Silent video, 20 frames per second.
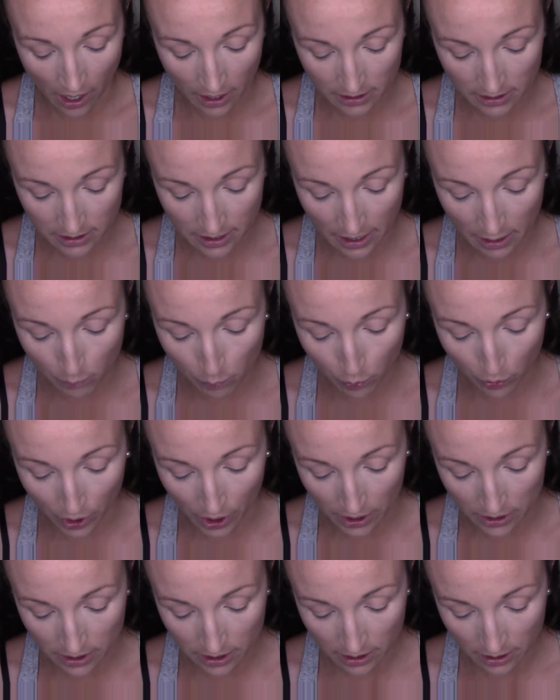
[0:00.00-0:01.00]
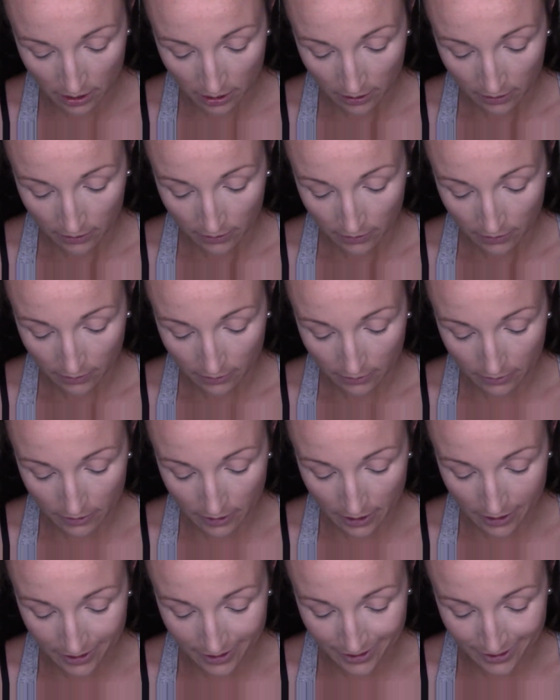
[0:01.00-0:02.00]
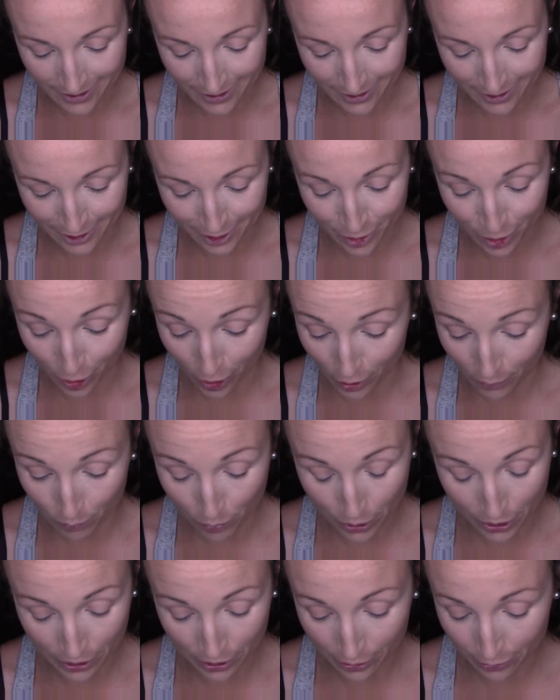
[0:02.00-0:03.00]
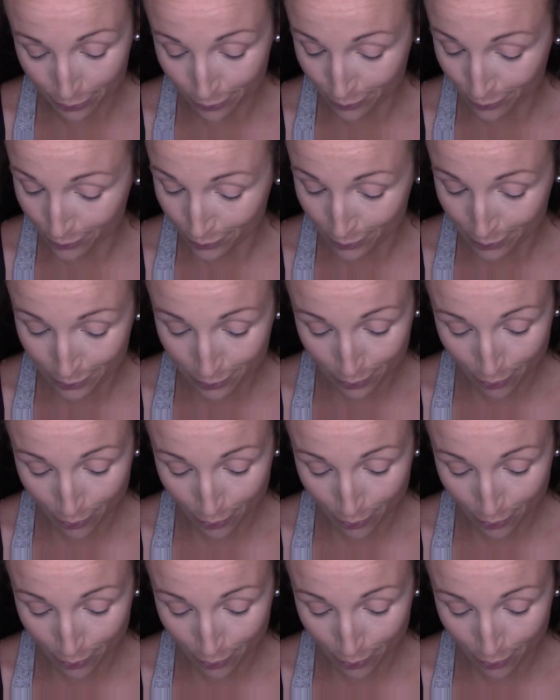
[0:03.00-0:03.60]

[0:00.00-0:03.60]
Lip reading: Stay Put dark brown brow